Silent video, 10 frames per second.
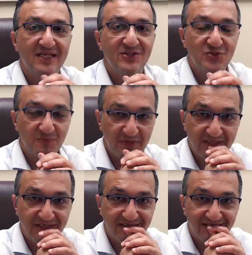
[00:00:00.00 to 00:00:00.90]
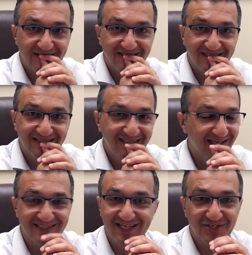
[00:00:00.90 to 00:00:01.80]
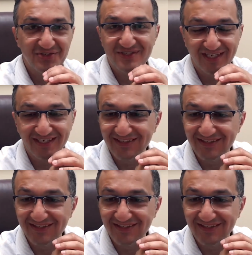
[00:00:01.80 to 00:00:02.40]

to me, that is not a good sign.